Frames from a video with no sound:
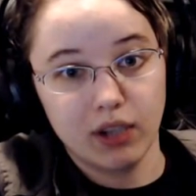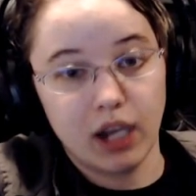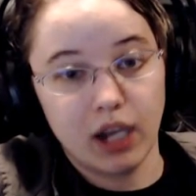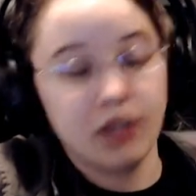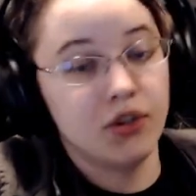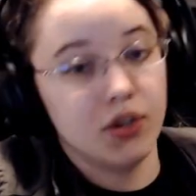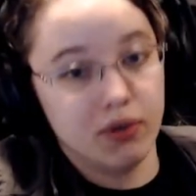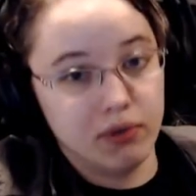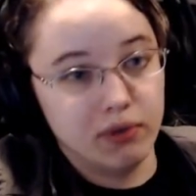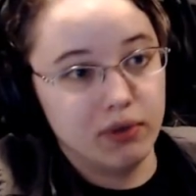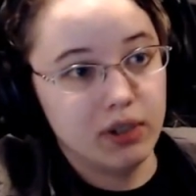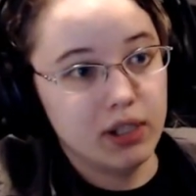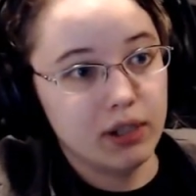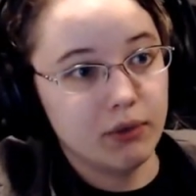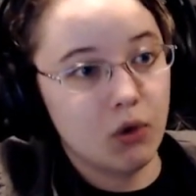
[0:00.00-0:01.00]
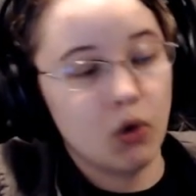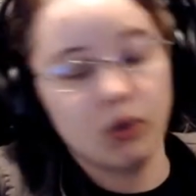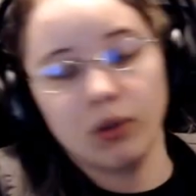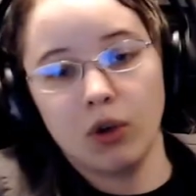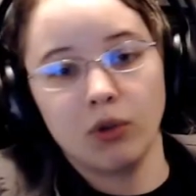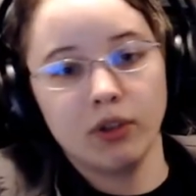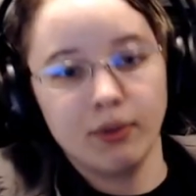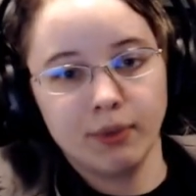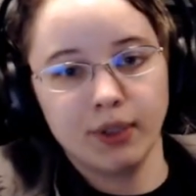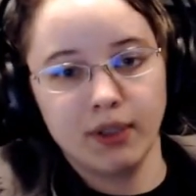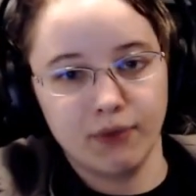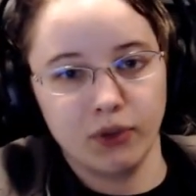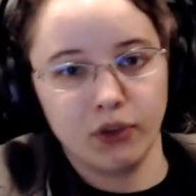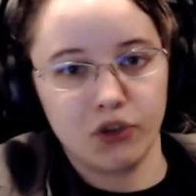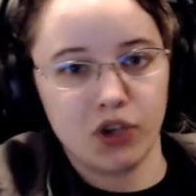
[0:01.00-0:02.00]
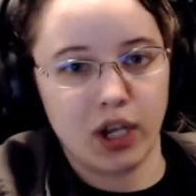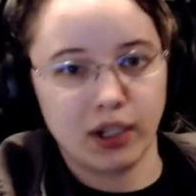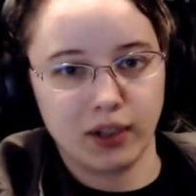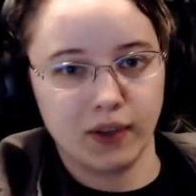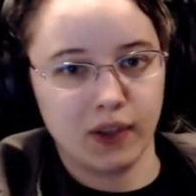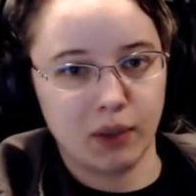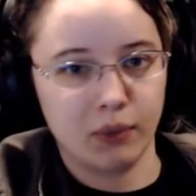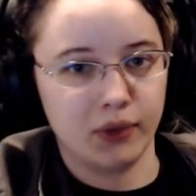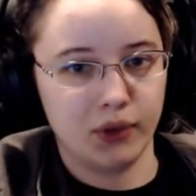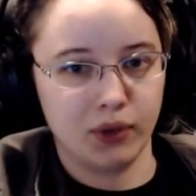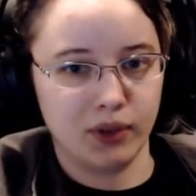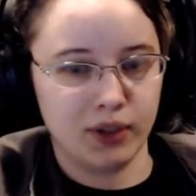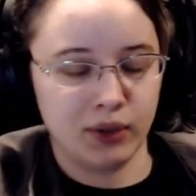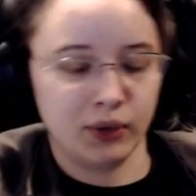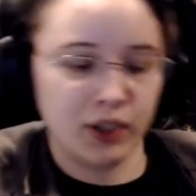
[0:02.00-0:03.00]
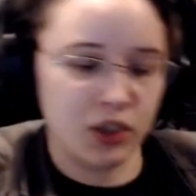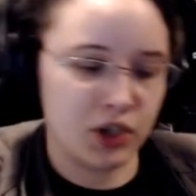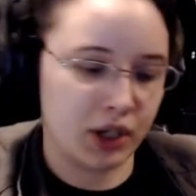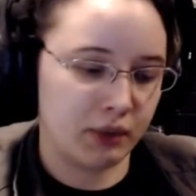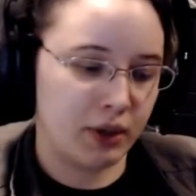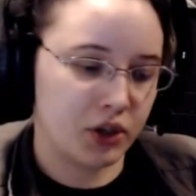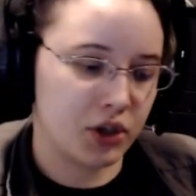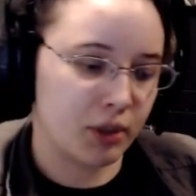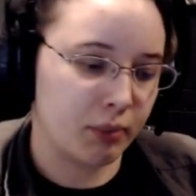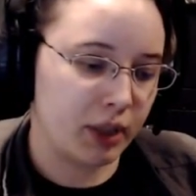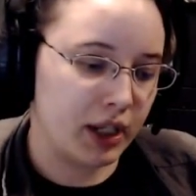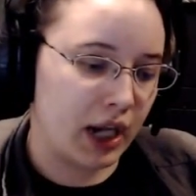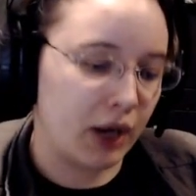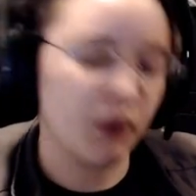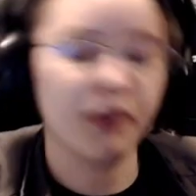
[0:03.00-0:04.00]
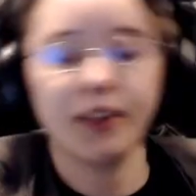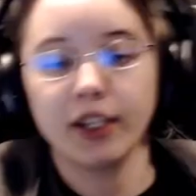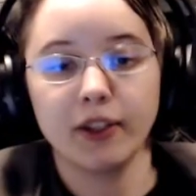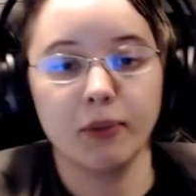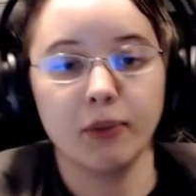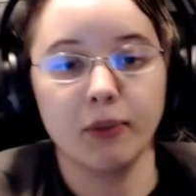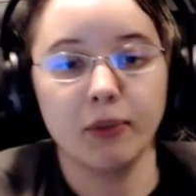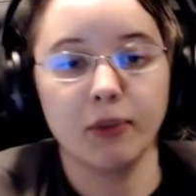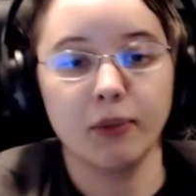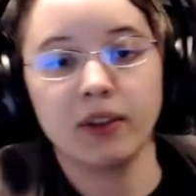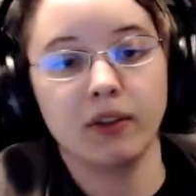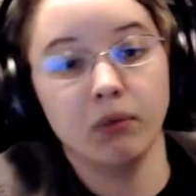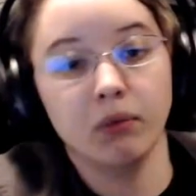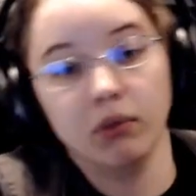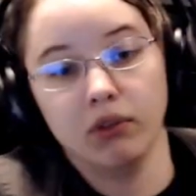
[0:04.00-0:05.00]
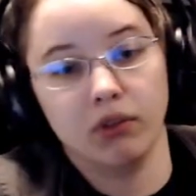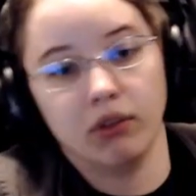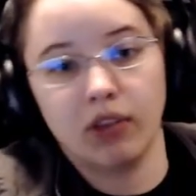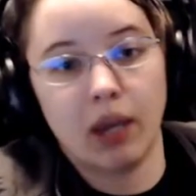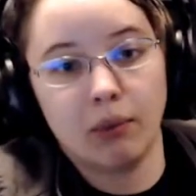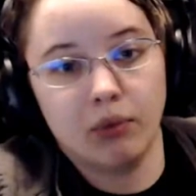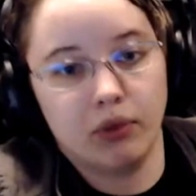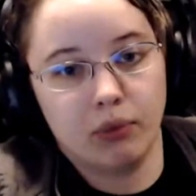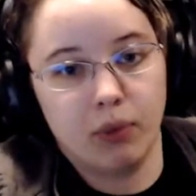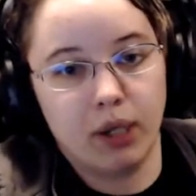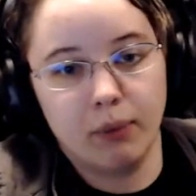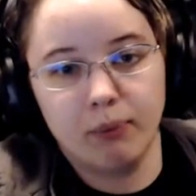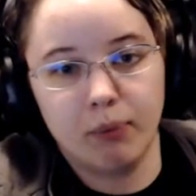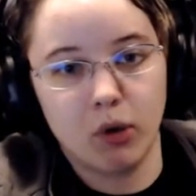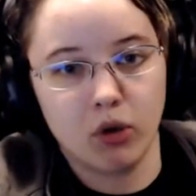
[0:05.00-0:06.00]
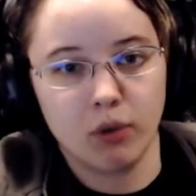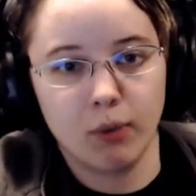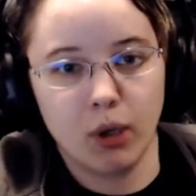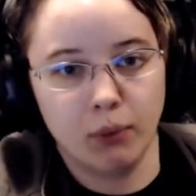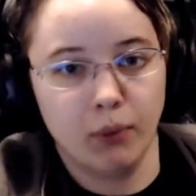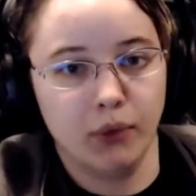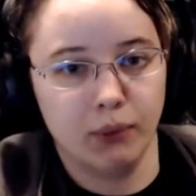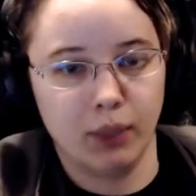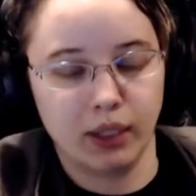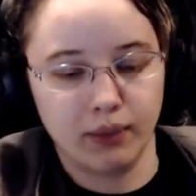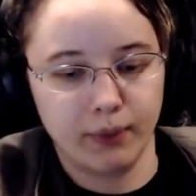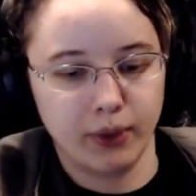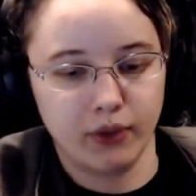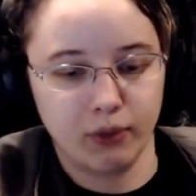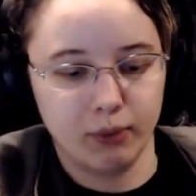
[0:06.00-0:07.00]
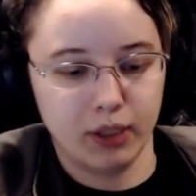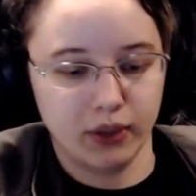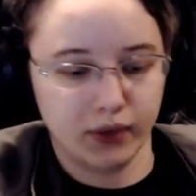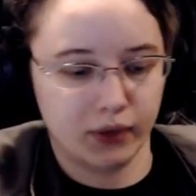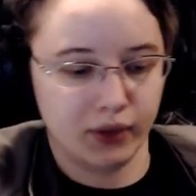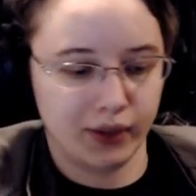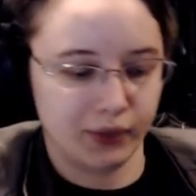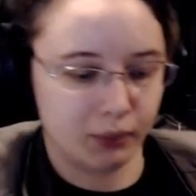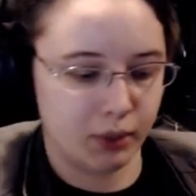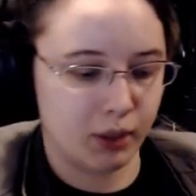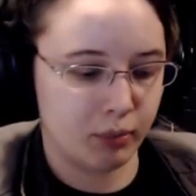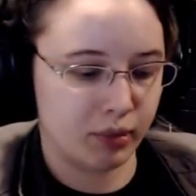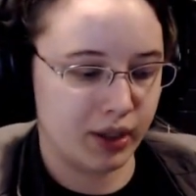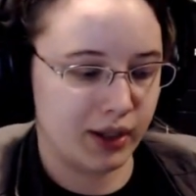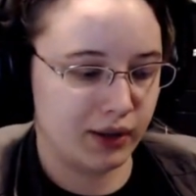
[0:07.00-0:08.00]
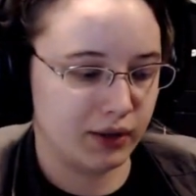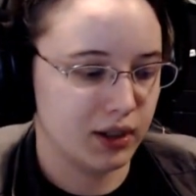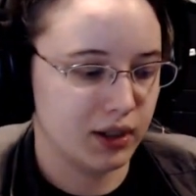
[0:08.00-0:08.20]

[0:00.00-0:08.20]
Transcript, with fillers: I do. Only really first gen, because that was the only generation I played. I don't think it's best. It was just that was when Pokemon was relevant to me, so that's when I played it.